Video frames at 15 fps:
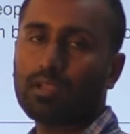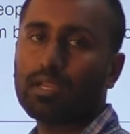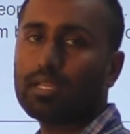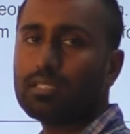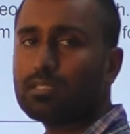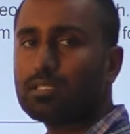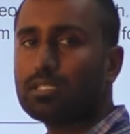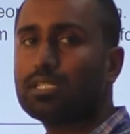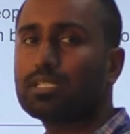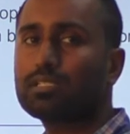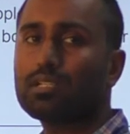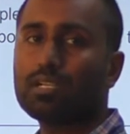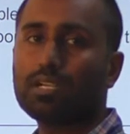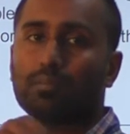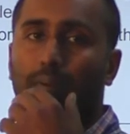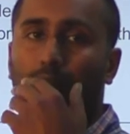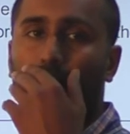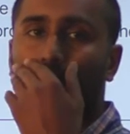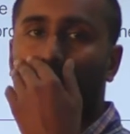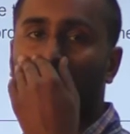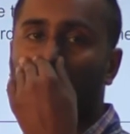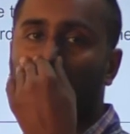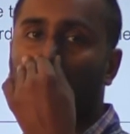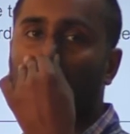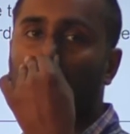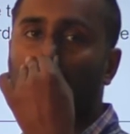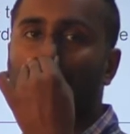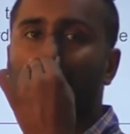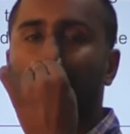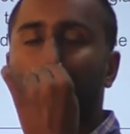Hence, it is in demand over there.
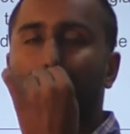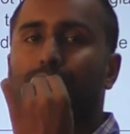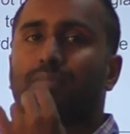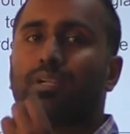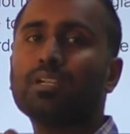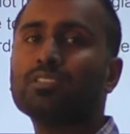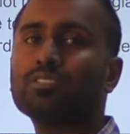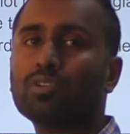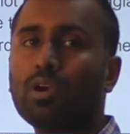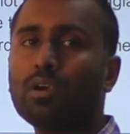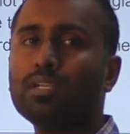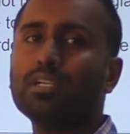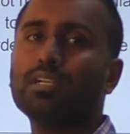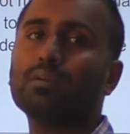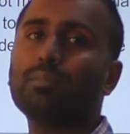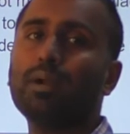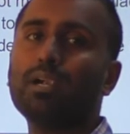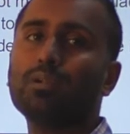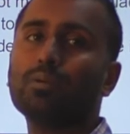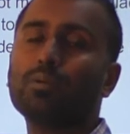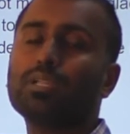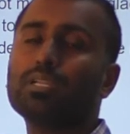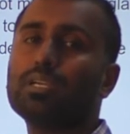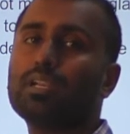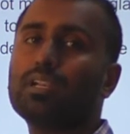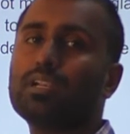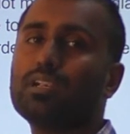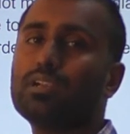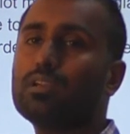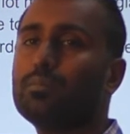It is not in demand over here
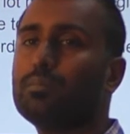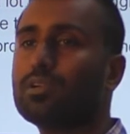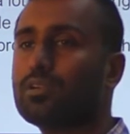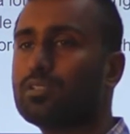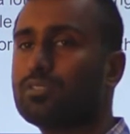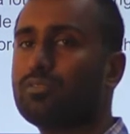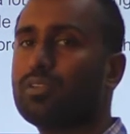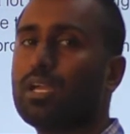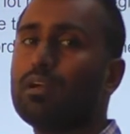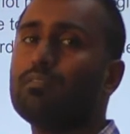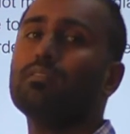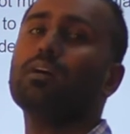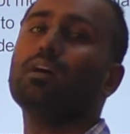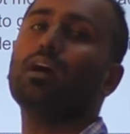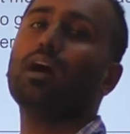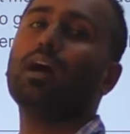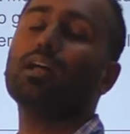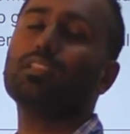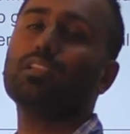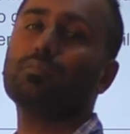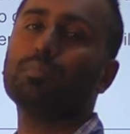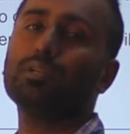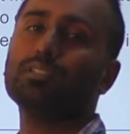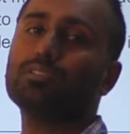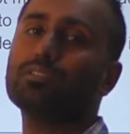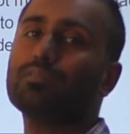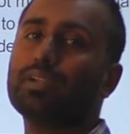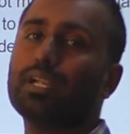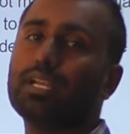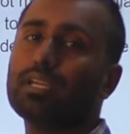in India because we have other means
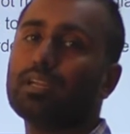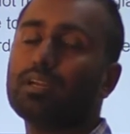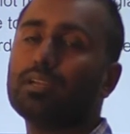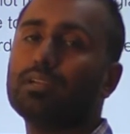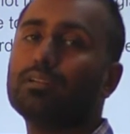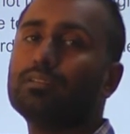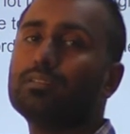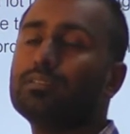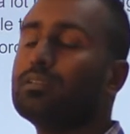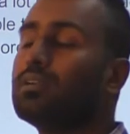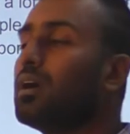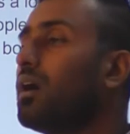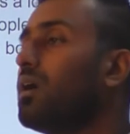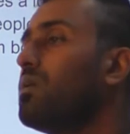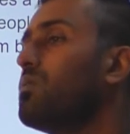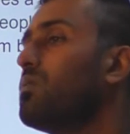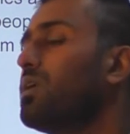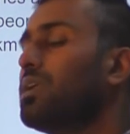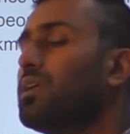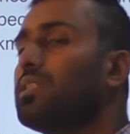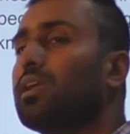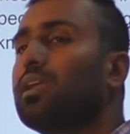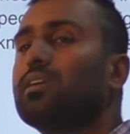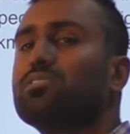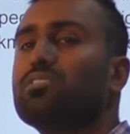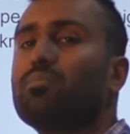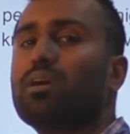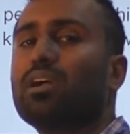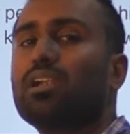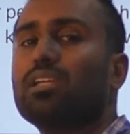of getting high. However, in the case
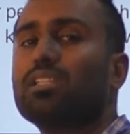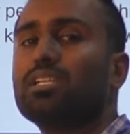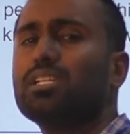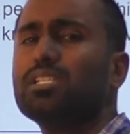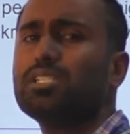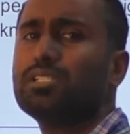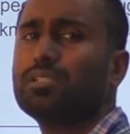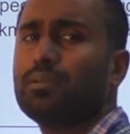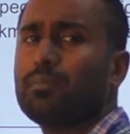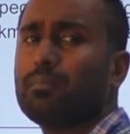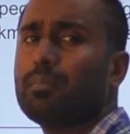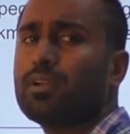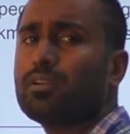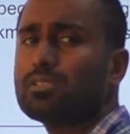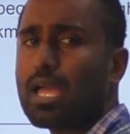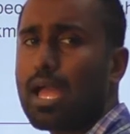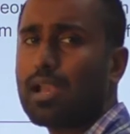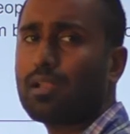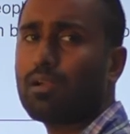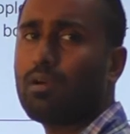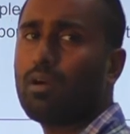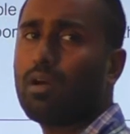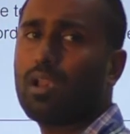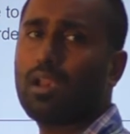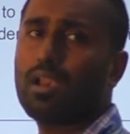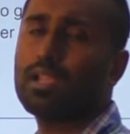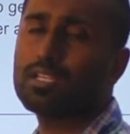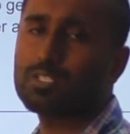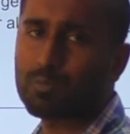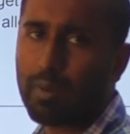of Bangladesh, because alcohol
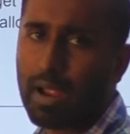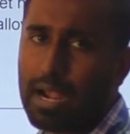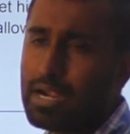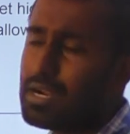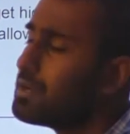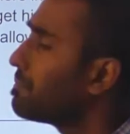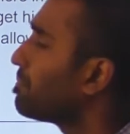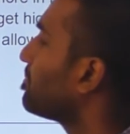is banned,